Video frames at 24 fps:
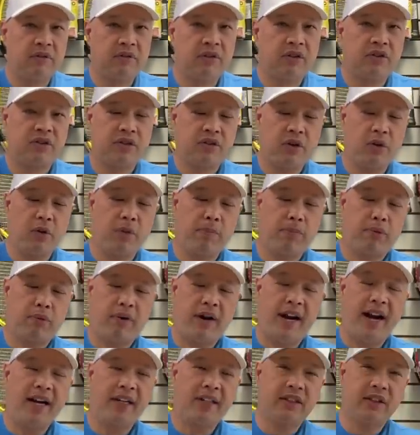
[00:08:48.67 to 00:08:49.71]
So
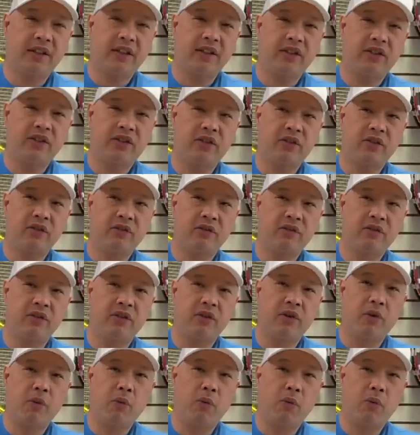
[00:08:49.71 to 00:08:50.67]
practice, you know,